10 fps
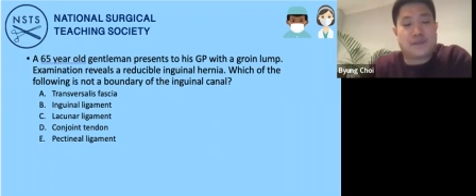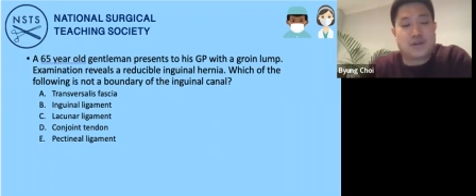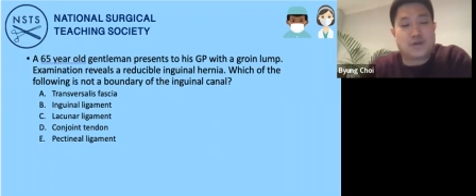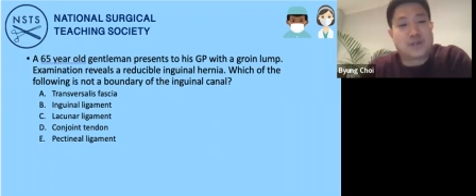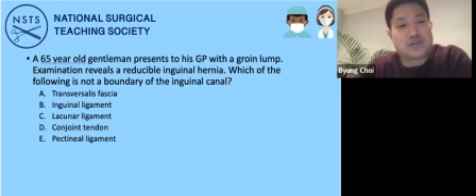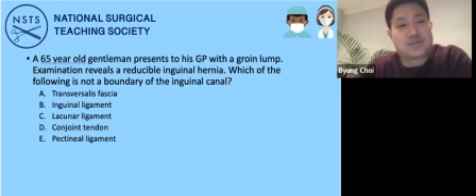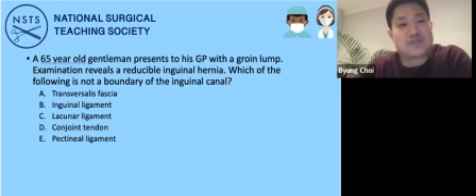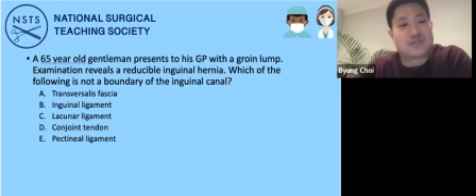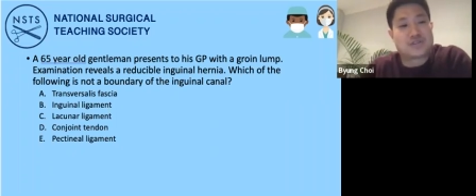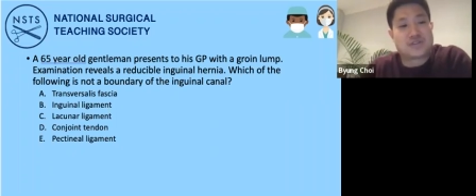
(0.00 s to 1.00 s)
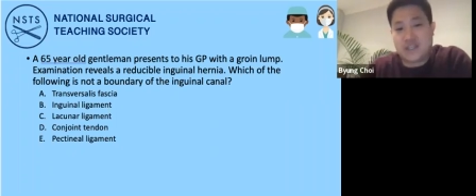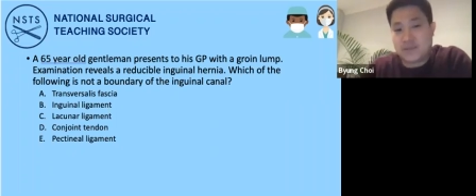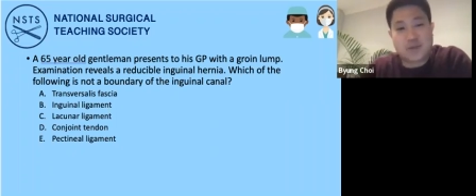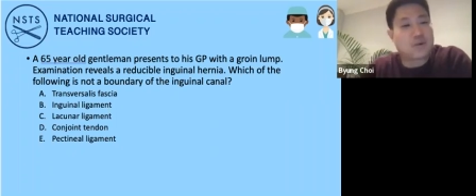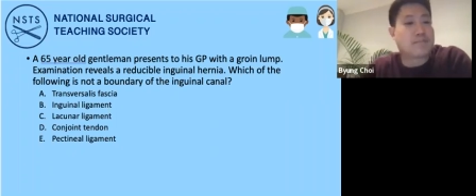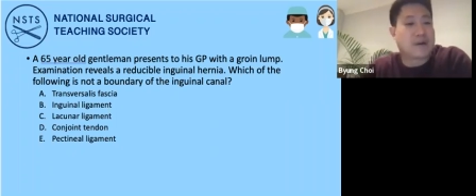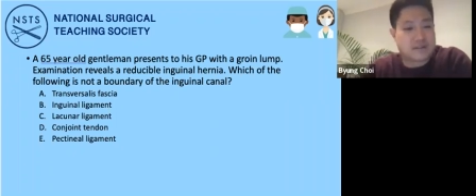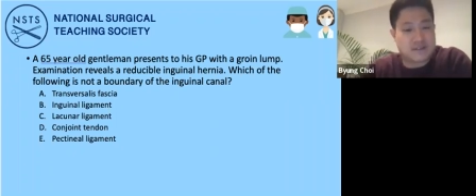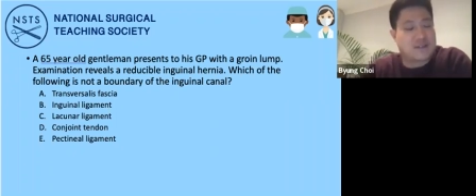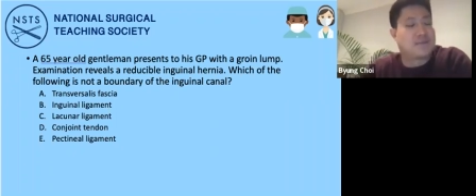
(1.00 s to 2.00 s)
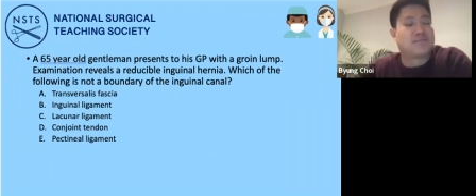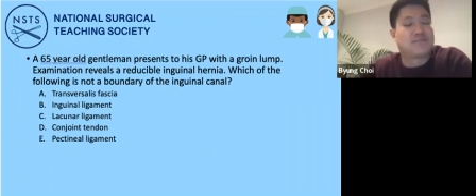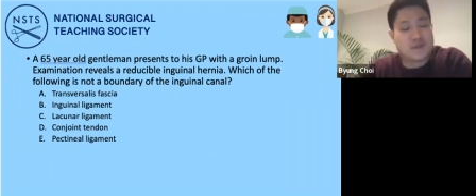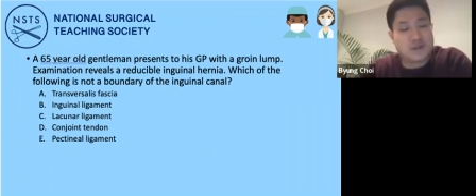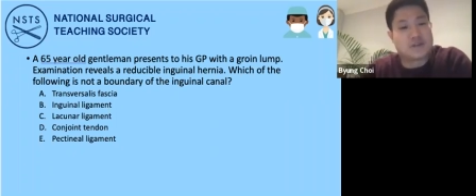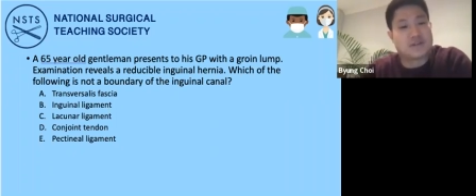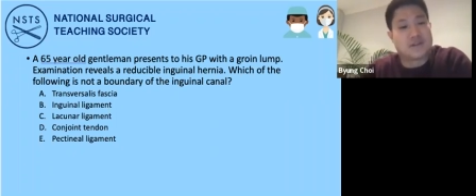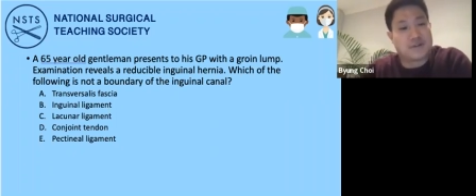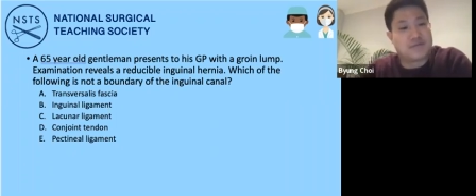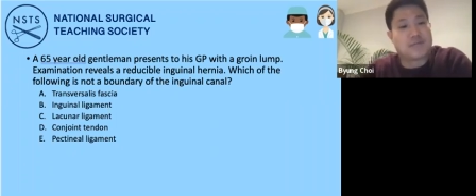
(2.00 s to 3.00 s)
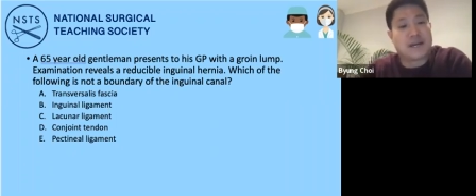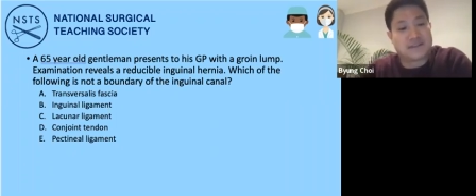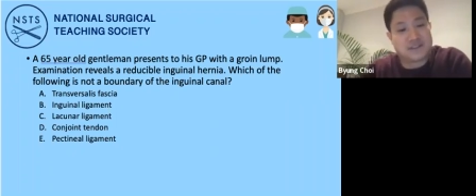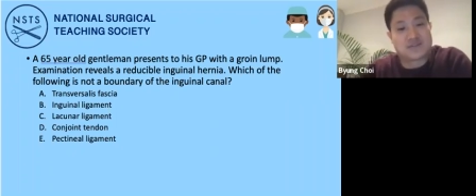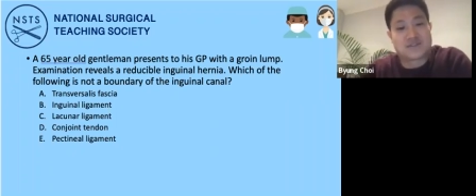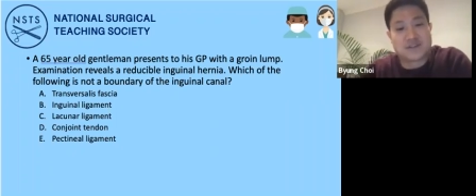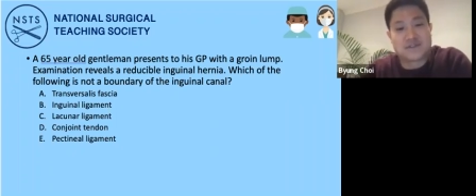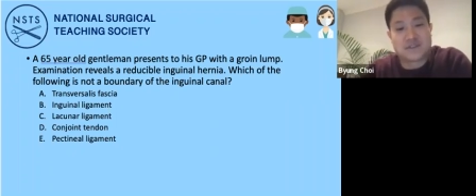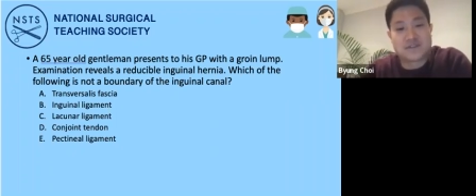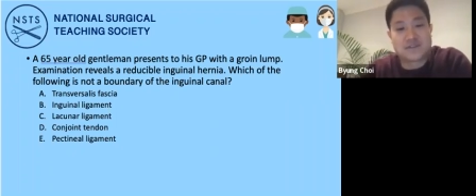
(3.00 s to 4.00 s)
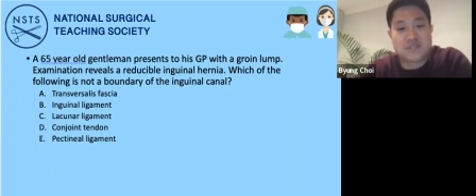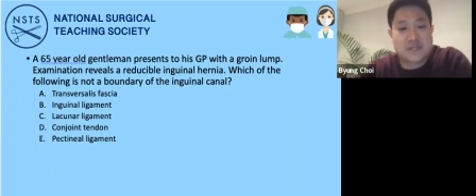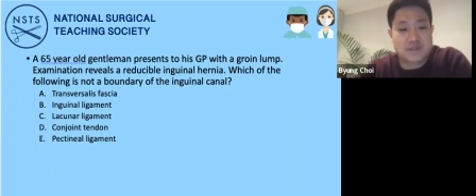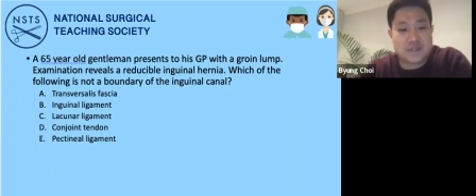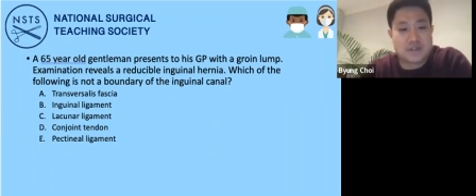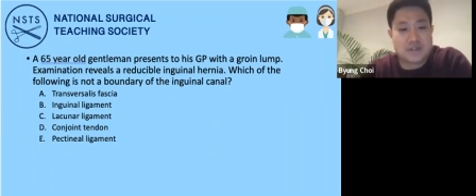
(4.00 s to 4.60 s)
it'll be good to just keep going back to them and reminding yourself, because sometimes,